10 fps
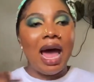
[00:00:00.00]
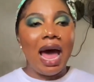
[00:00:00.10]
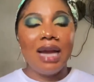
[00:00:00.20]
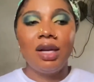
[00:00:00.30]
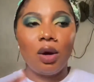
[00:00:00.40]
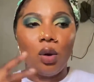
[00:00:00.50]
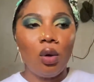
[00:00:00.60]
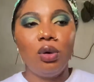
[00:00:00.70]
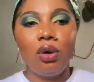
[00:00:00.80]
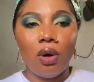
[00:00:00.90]
And
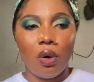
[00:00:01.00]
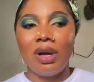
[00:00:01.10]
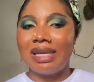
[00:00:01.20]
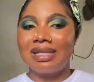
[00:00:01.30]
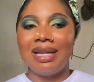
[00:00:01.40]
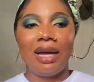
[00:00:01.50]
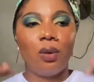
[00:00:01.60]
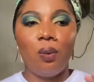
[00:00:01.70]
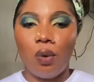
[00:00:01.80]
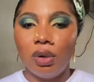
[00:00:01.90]
coconut oil is like
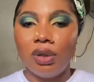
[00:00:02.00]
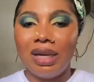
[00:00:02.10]
one,